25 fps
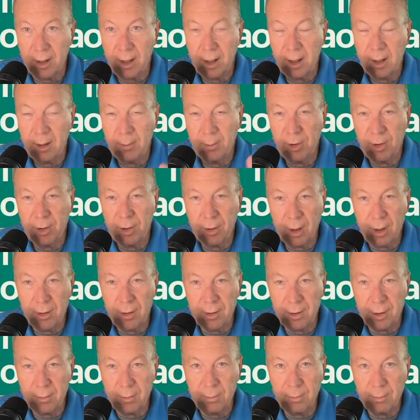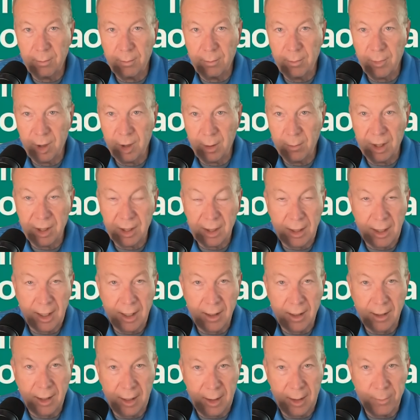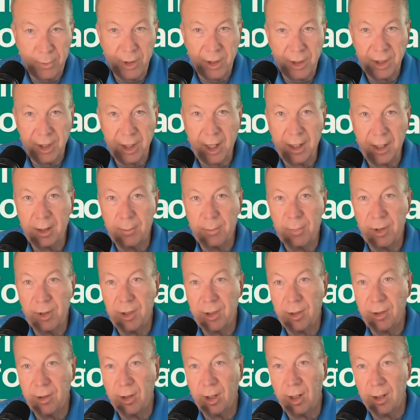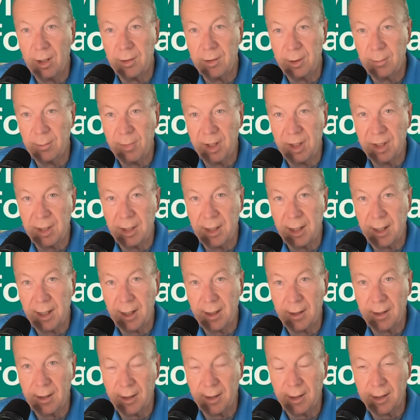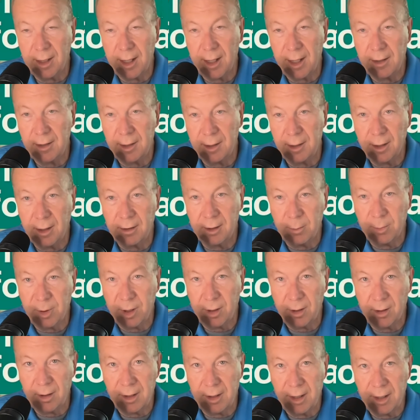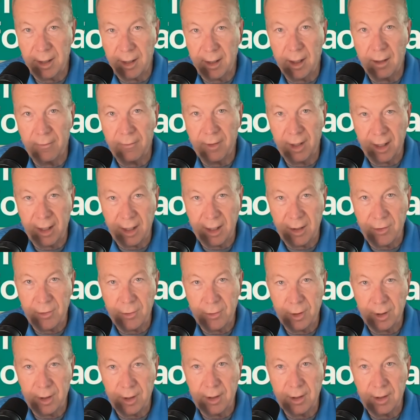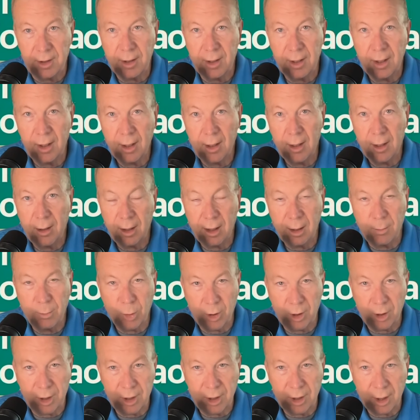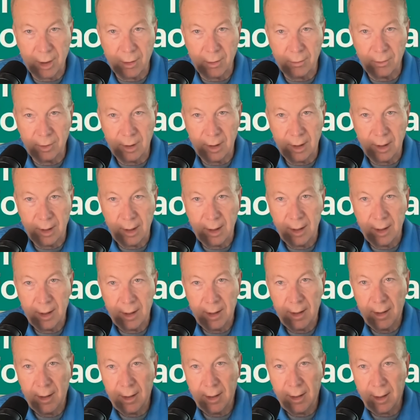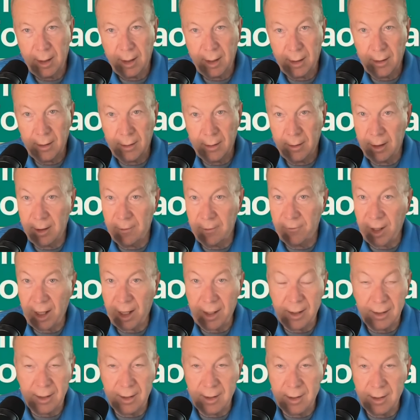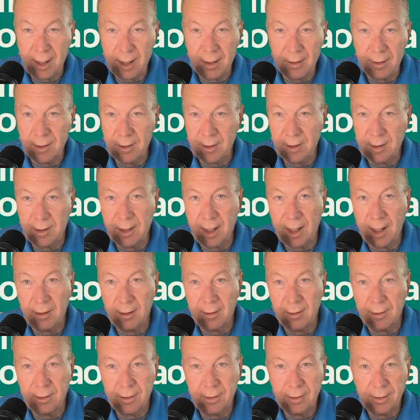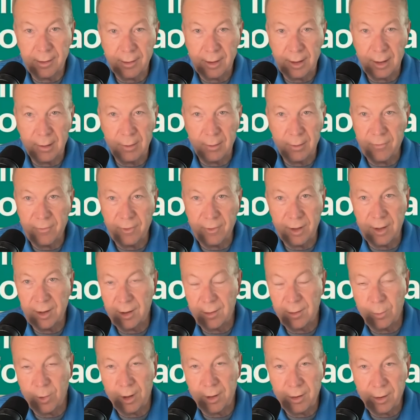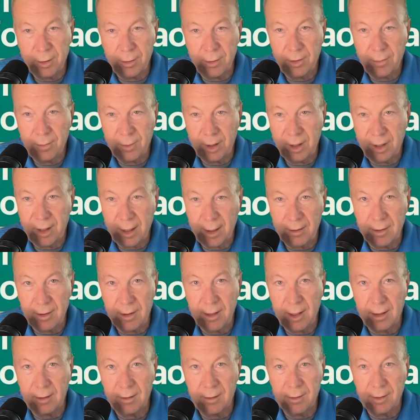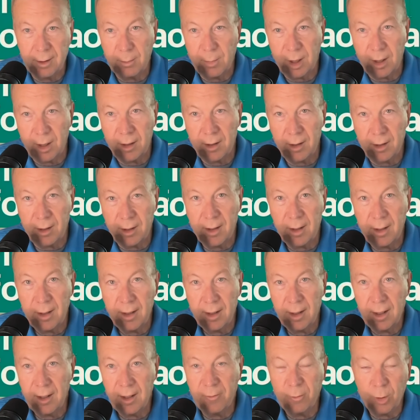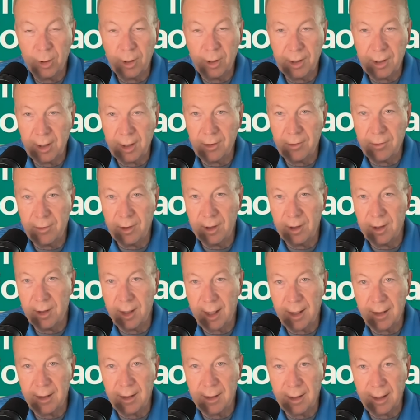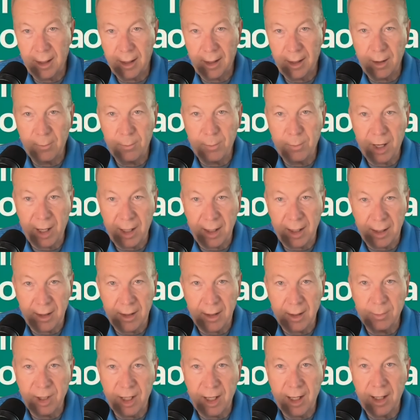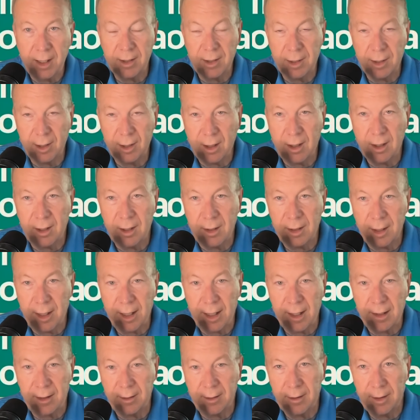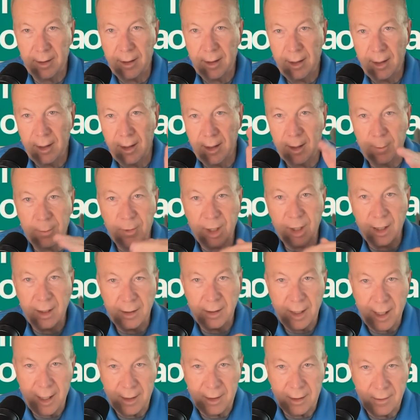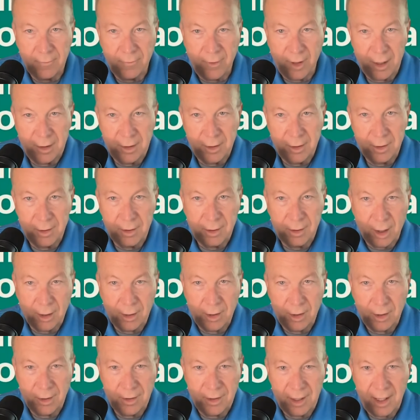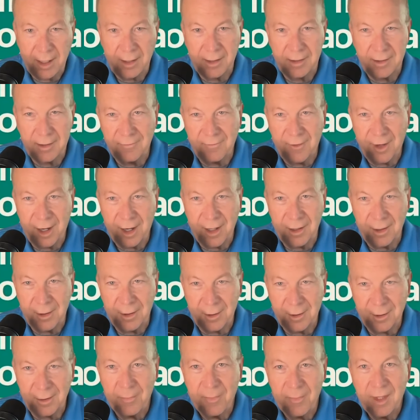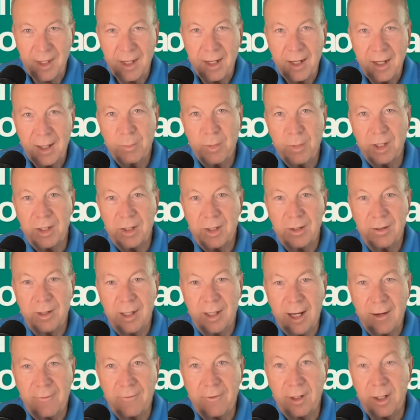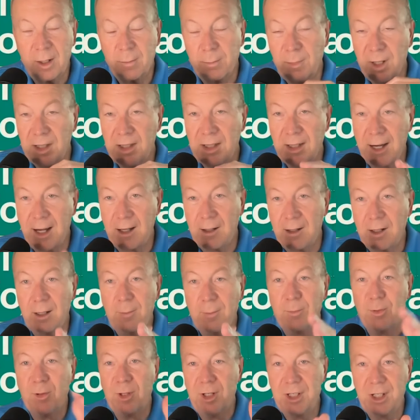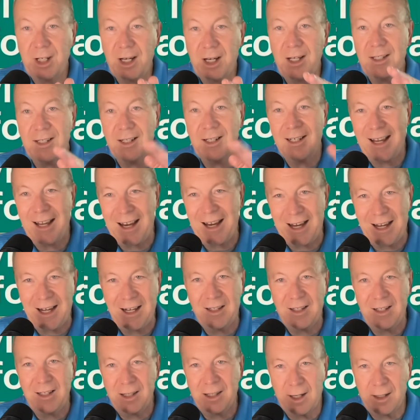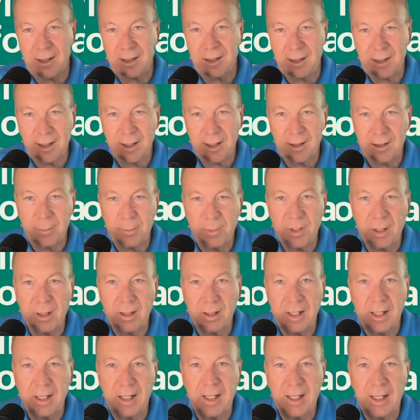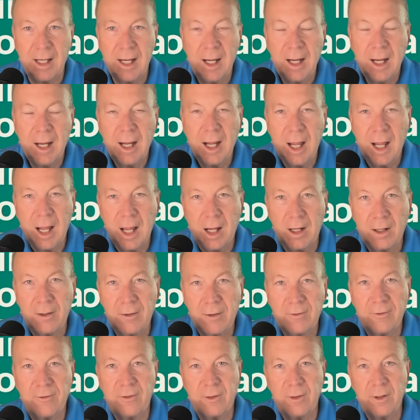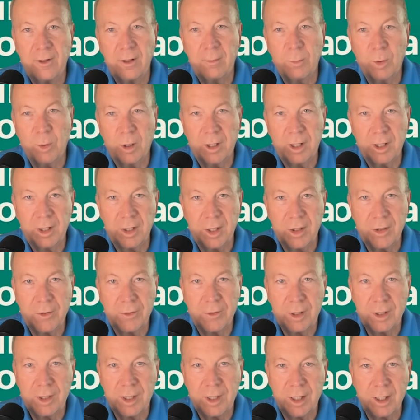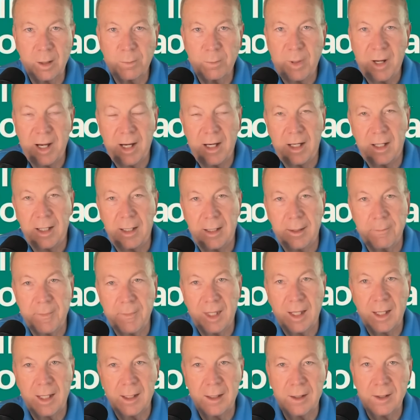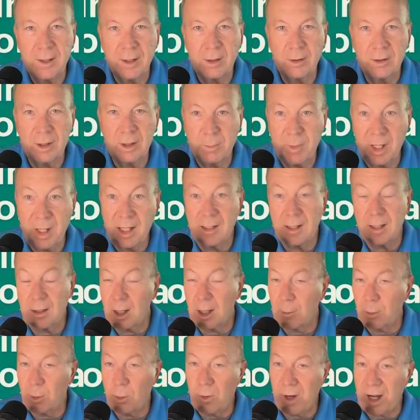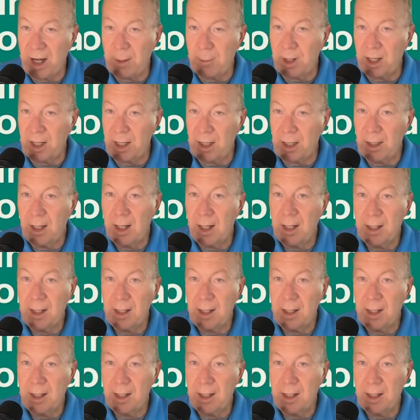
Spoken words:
But you're missing out on the appreciation, but you're also missing out on the tax deductibility of the interest on a mortgage loan. And if that is thousands of dollars, you know, if it's $1,000, $2,000, $3,000 a month of mortgage interest, that's, you pay income tax on that. And I'm not a tax advisor, talk to your tax advisor, but you're missing out on appreciation and the tax deductibility of the mortgage interest that you're paying. And so to me, it's a double whammy.